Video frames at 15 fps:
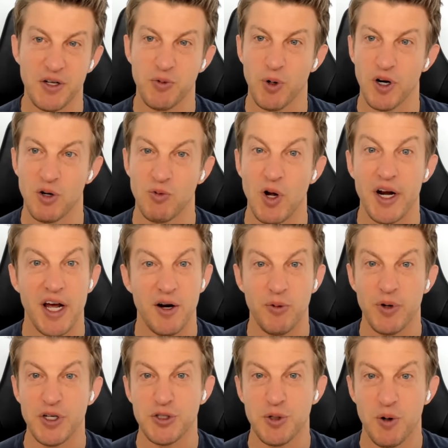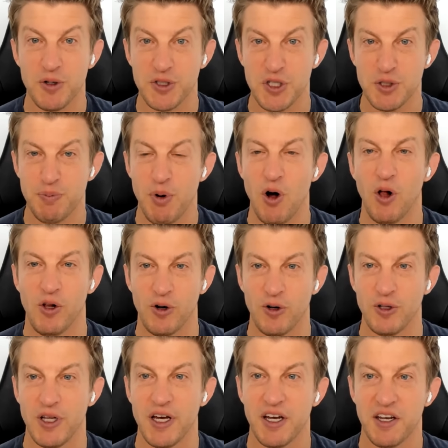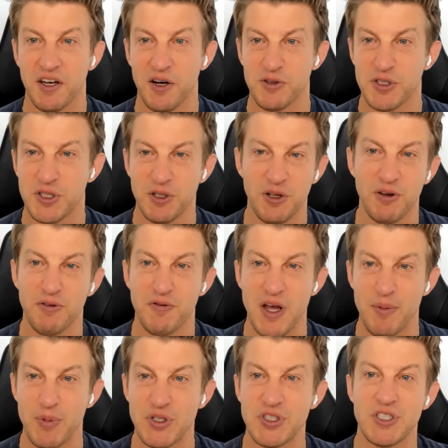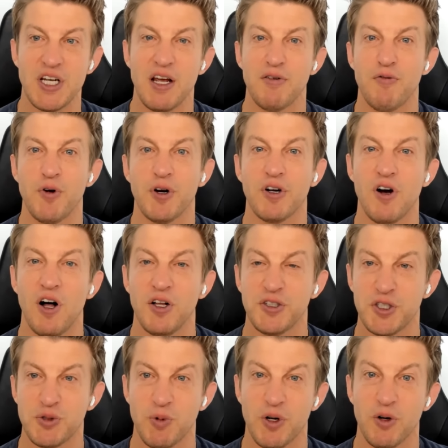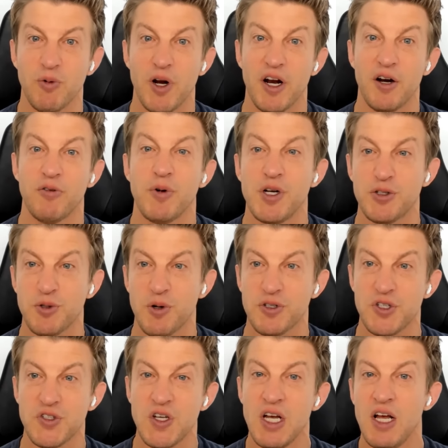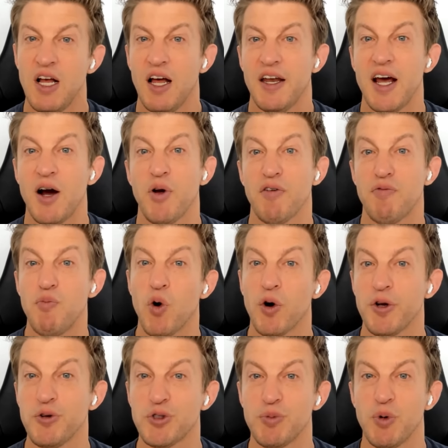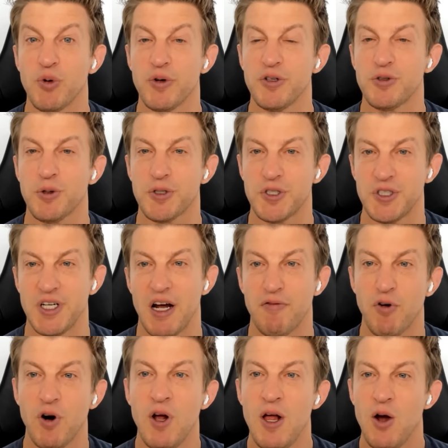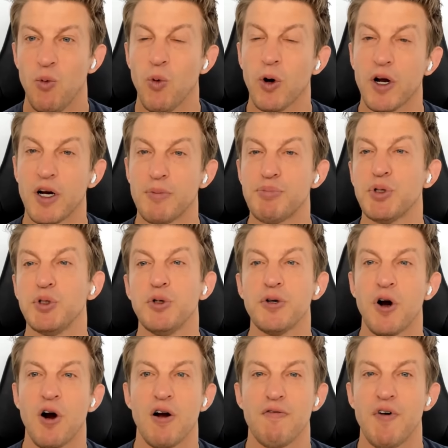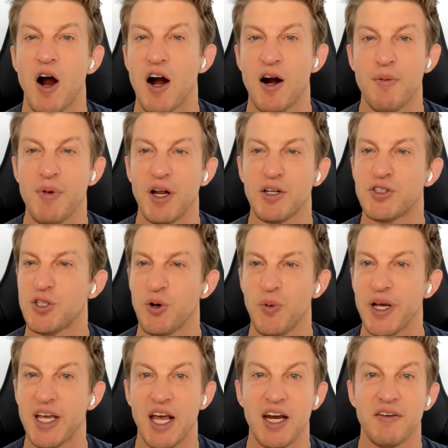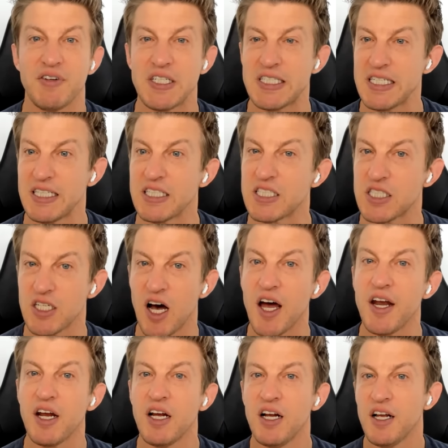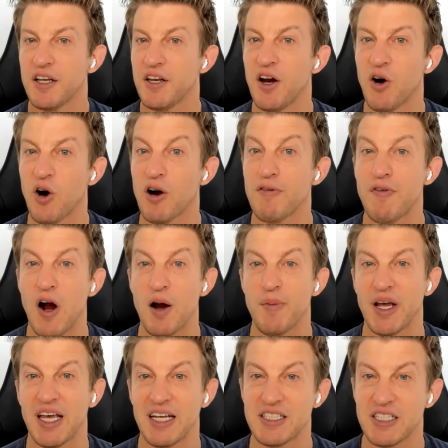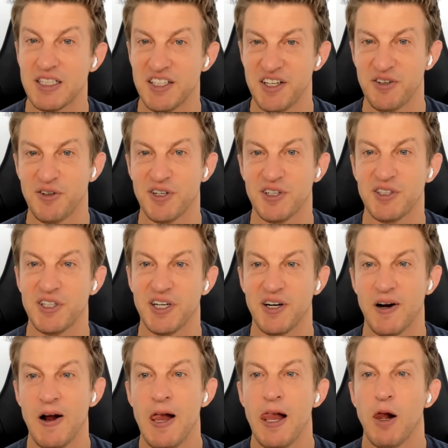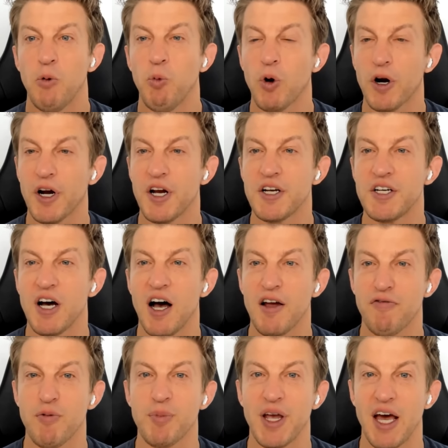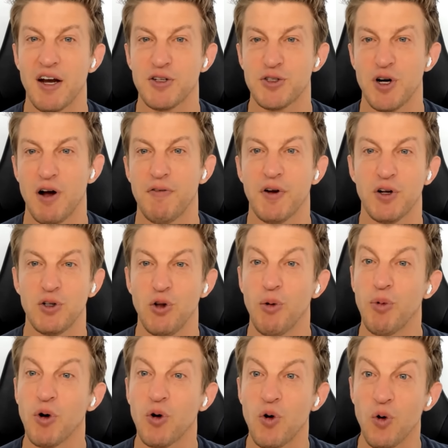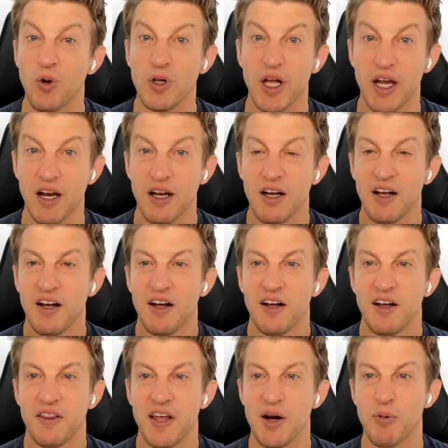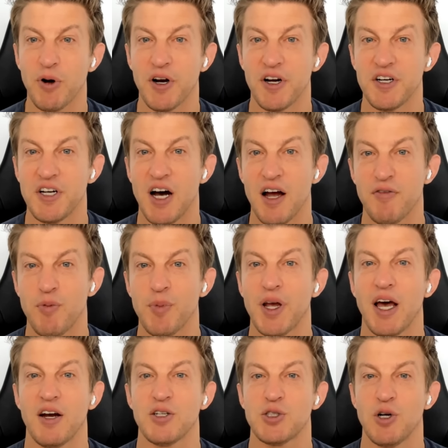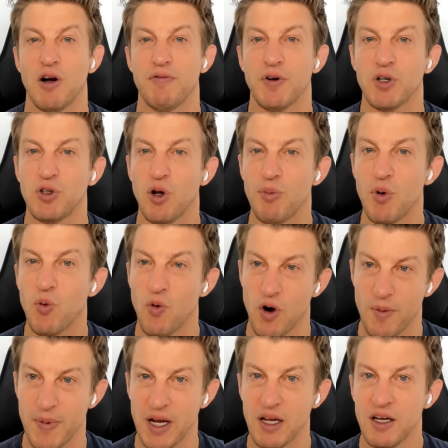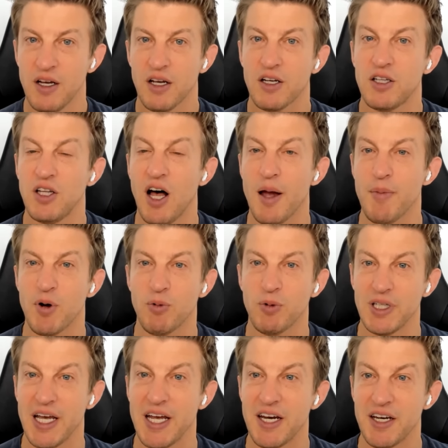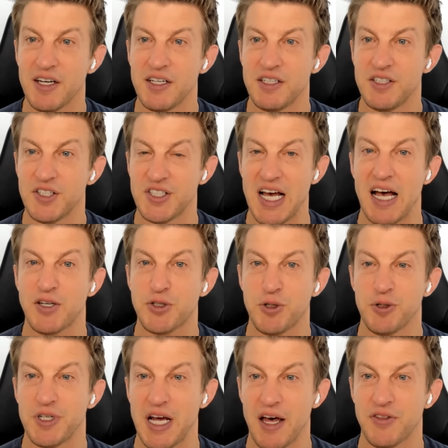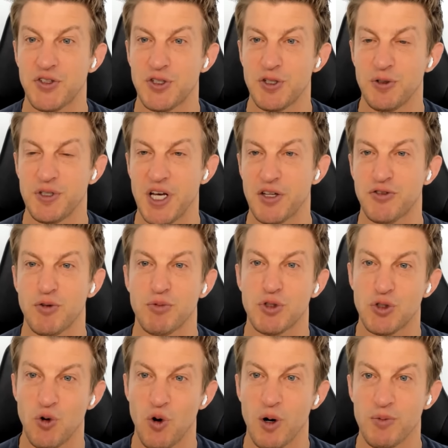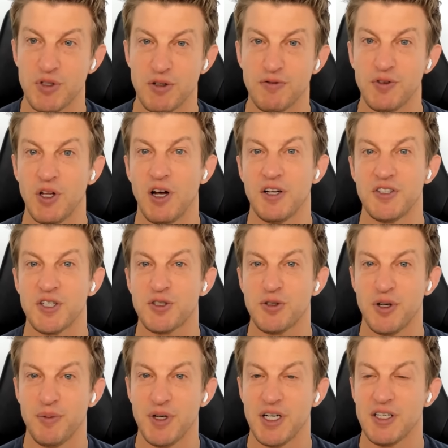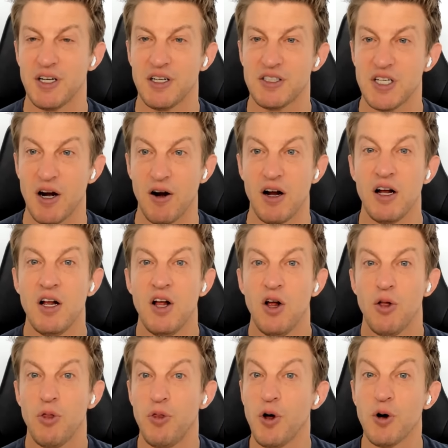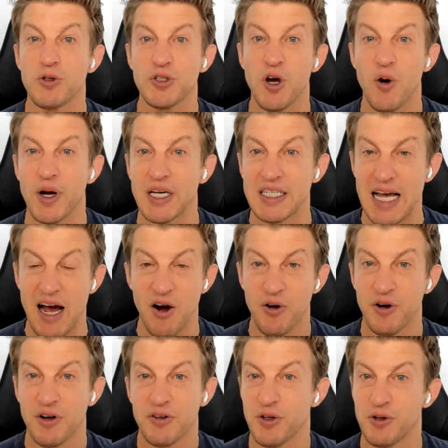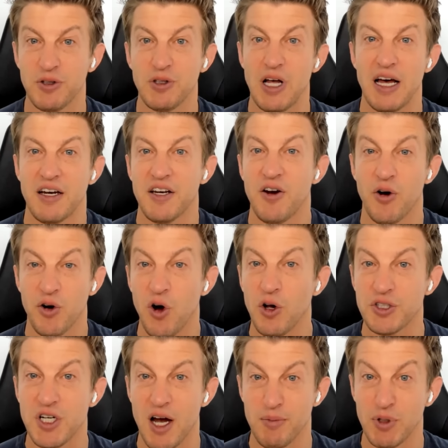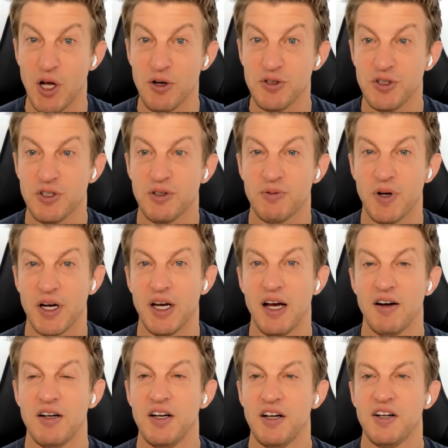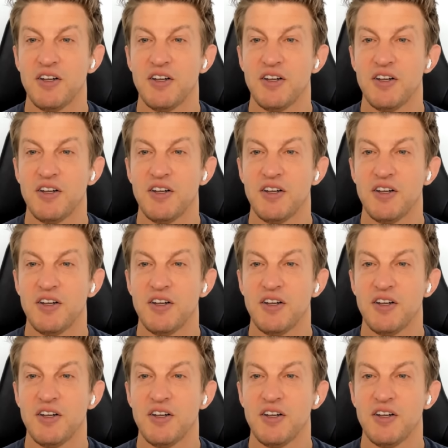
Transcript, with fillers: right? We're going to run out of resources. Paul Ehrlich, you know, still a famous Stanford ecologist, we're going to run out of resources. Now we have more usable resources than ever. We're going to pollute our environment so we can't even see the sun. You know, our environment gets cleaner and cleaner. We're going to die from catastrophic global cooling. Then we're going to die from catastrophic global warming, climate-related disaster deaths, so deaths from storms and floods, extreme heat, et cetera, those going down at, you know, at all-time lows right now.